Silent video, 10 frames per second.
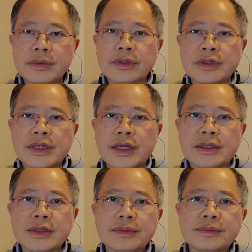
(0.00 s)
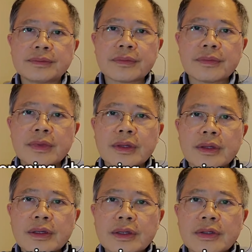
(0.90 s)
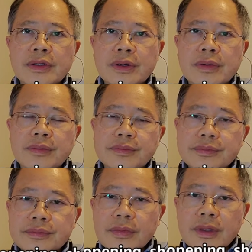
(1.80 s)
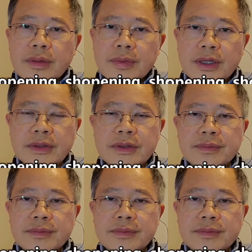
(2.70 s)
the state. So, but